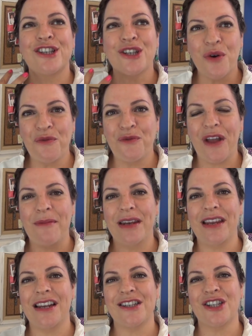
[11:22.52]
So
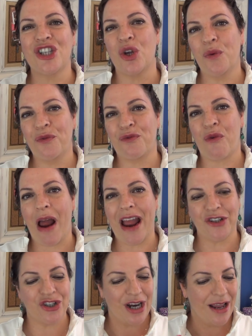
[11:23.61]
feminine, so
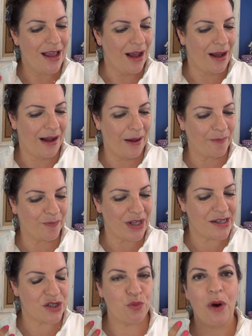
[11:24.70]
fresh. Um,
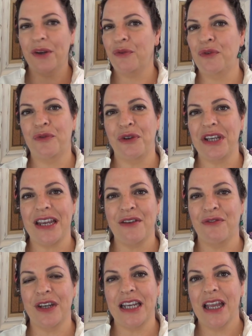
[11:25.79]
it's wonderful for the
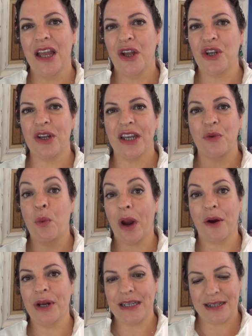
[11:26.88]
evening. You can
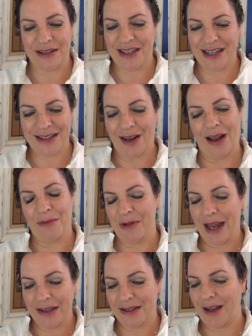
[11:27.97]
wear it daytime,
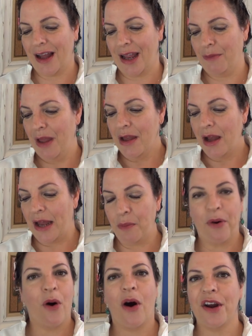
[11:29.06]
nighttime, at a
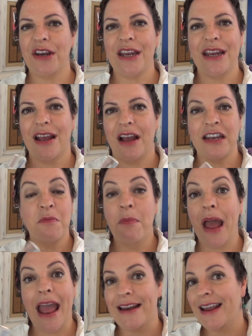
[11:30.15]
party, in
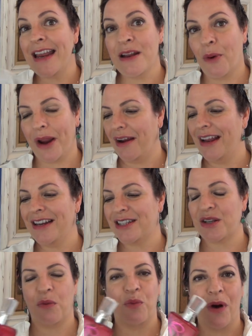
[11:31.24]
bed, anywhere. It's
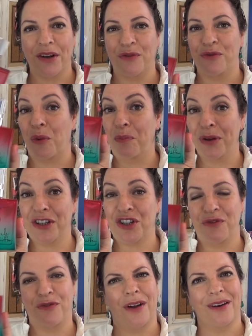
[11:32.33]
wonderful. Pink
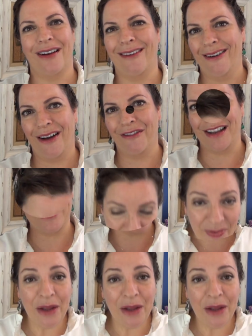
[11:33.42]
Chiffon, love it.